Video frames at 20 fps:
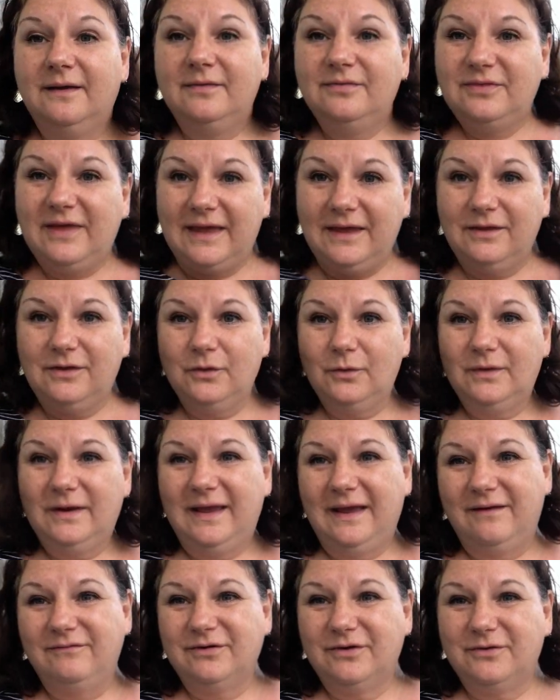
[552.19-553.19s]
Thank you, and
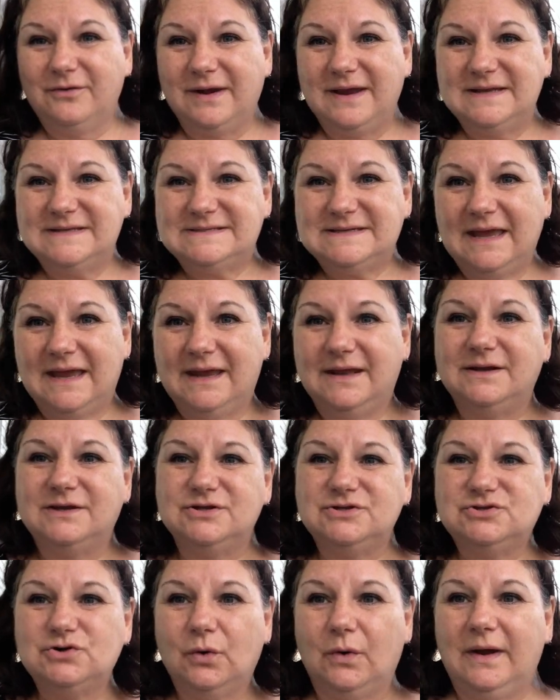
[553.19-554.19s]
have a great day, and
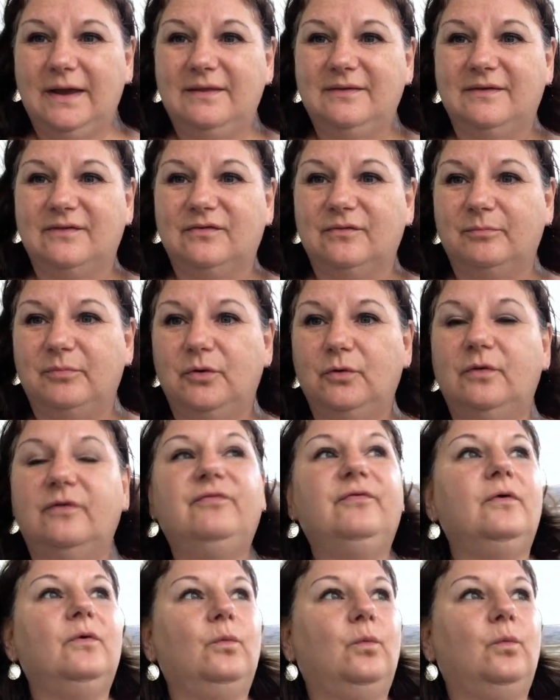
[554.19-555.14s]
enjoy this beautiful,